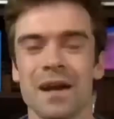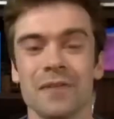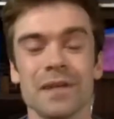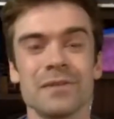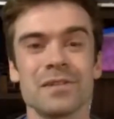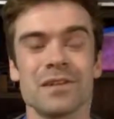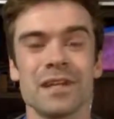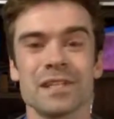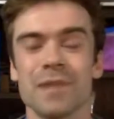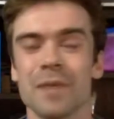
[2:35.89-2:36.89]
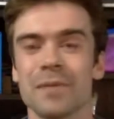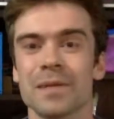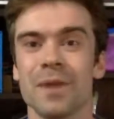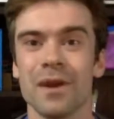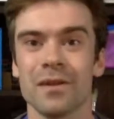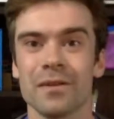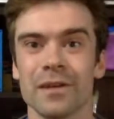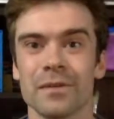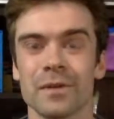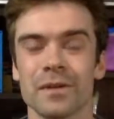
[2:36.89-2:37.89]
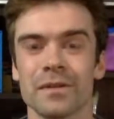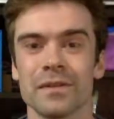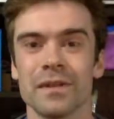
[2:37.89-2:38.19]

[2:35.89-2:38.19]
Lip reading: Rainworks are actually popping up all around the world.